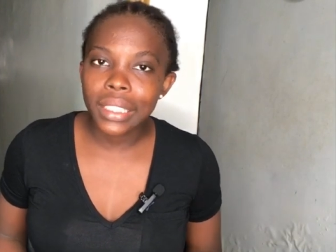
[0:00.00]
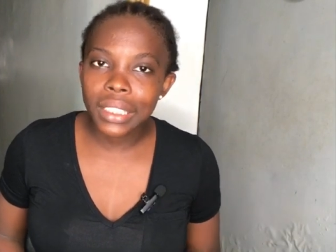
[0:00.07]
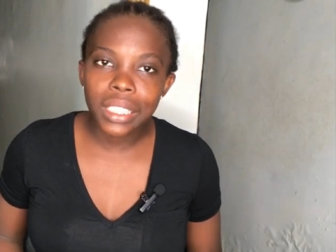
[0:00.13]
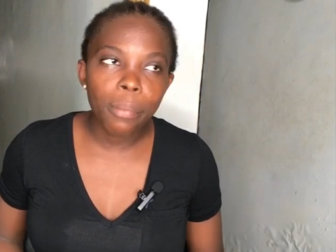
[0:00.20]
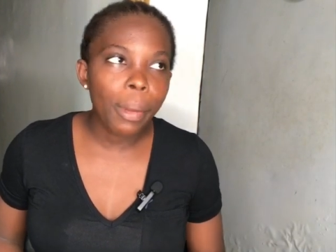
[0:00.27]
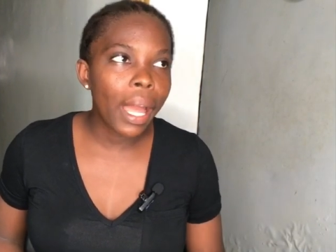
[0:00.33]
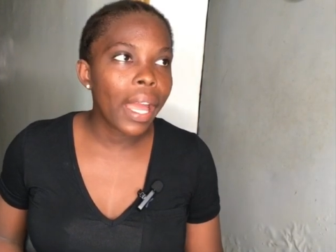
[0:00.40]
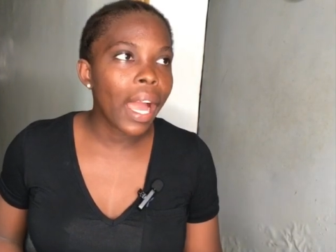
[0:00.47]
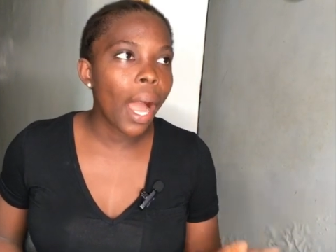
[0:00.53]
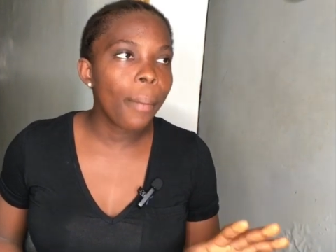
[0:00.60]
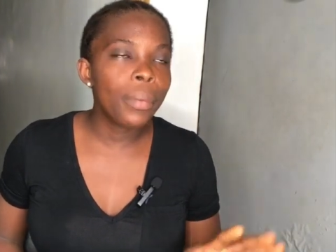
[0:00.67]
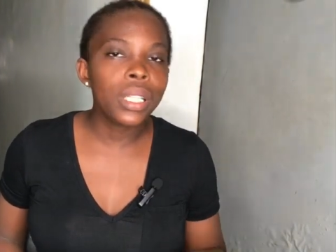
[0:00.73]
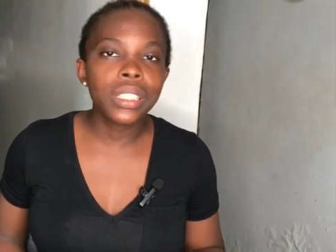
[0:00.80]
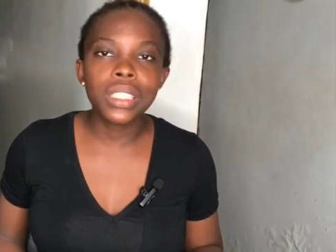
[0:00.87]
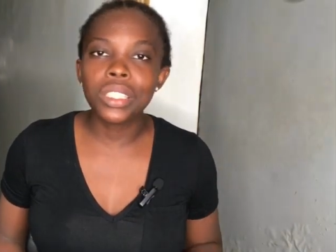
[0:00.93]
it's not by how
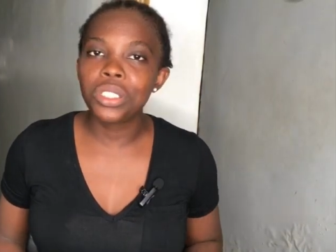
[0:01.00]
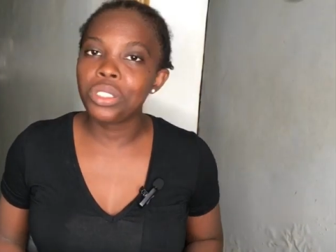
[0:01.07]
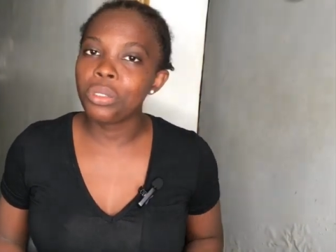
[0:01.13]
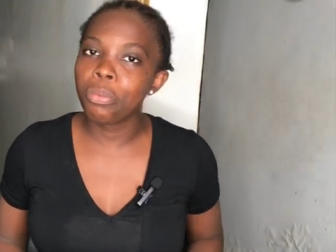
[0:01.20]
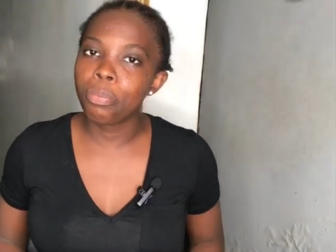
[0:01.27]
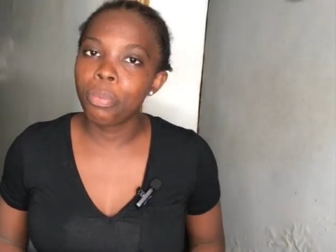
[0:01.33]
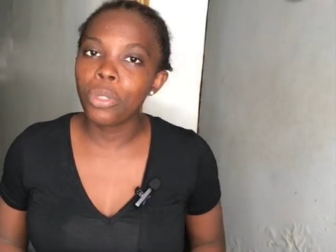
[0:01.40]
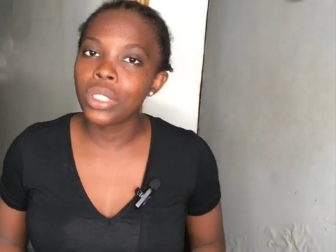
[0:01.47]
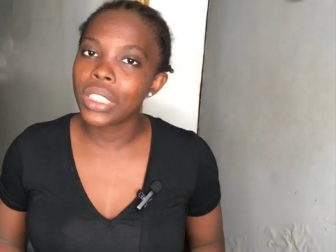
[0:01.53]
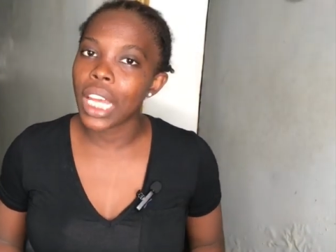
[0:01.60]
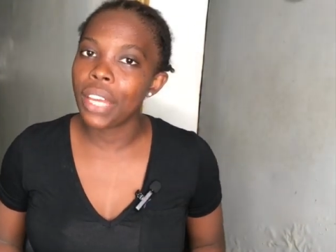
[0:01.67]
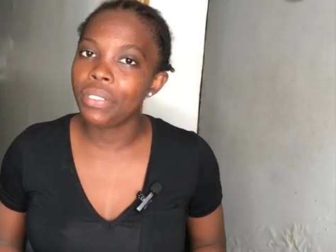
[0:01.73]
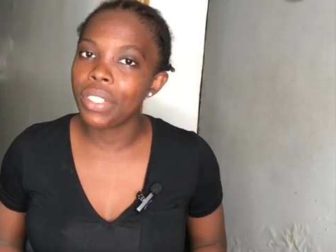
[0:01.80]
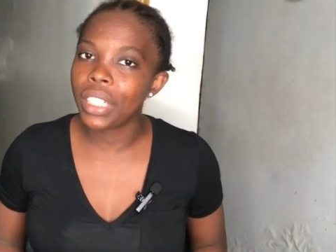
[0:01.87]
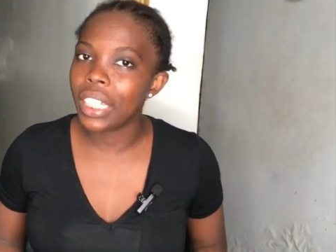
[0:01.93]
many things you post
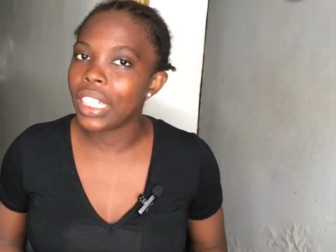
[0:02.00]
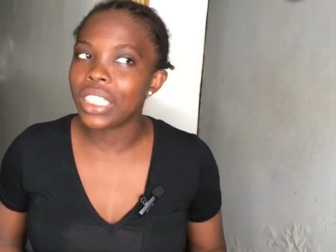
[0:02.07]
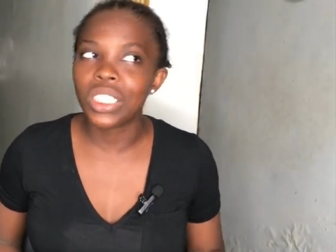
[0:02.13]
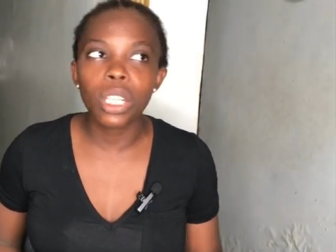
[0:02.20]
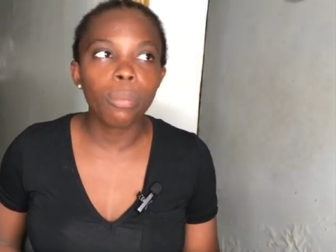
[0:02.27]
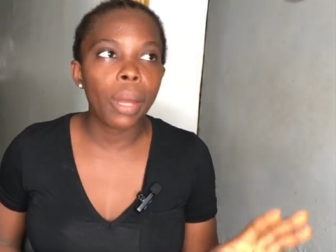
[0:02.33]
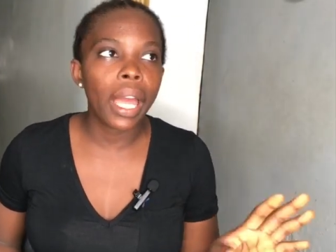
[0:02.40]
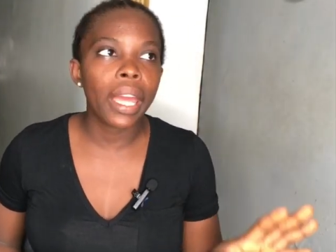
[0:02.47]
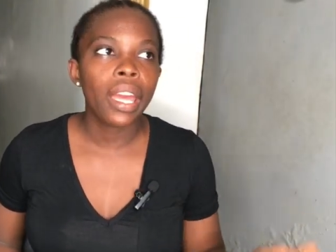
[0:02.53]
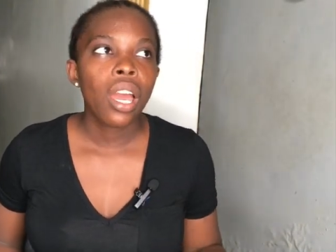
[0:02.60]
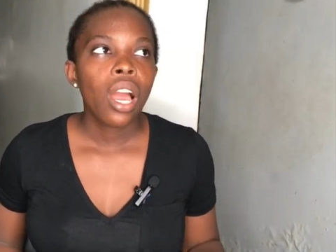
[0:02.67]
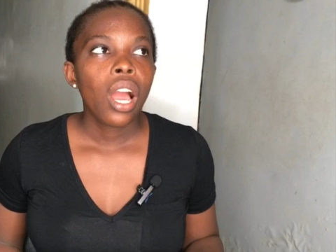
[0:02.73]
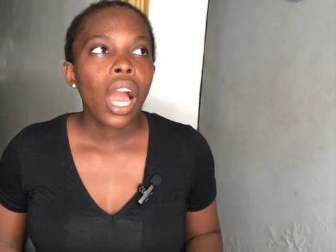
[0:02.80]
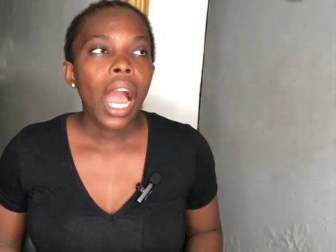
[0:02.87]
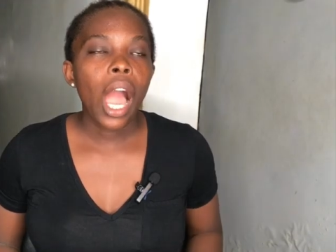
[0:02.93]
every day, it's not by
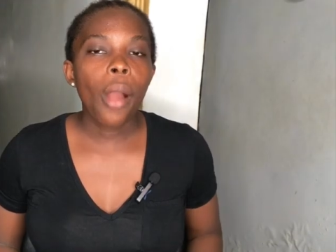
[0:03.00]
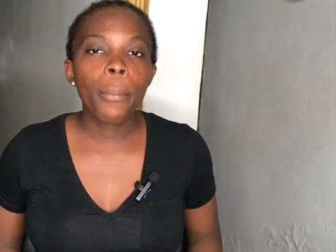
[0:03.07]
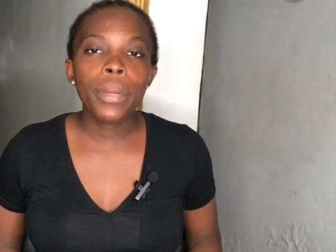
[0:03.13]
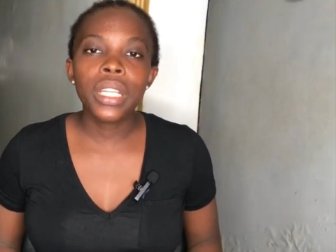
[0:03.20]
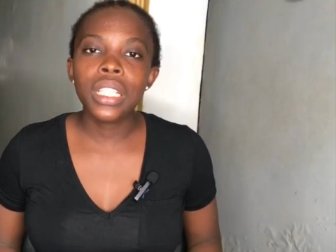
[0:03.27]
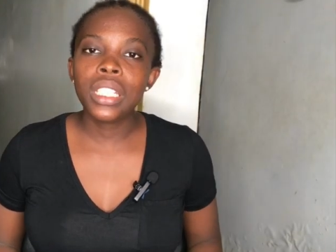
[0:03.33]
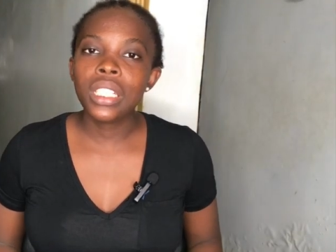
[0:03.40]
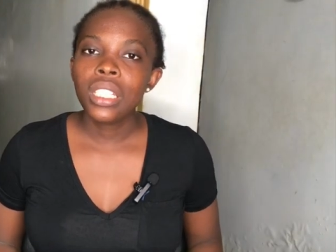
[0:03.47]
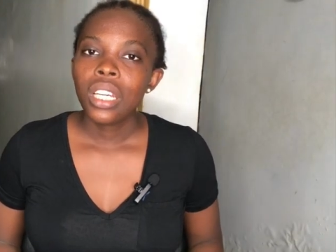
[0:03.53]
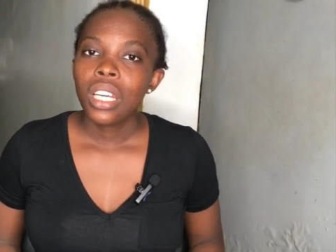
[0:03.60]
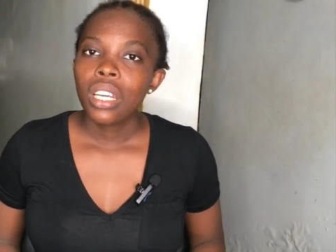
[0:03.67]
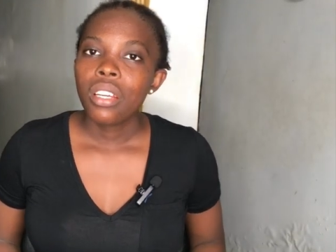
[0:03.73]
how many,